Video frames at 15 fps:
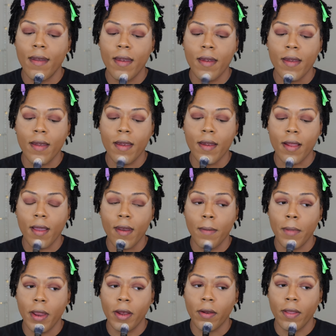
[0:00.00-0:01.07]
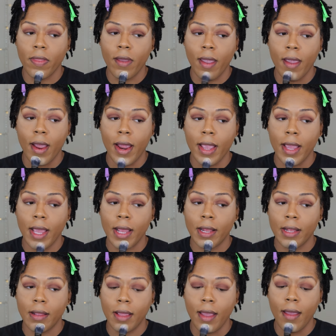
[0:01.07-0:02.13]
This is just gonna make sure that area
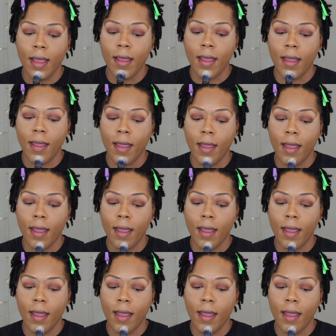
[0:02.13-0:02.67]
is set.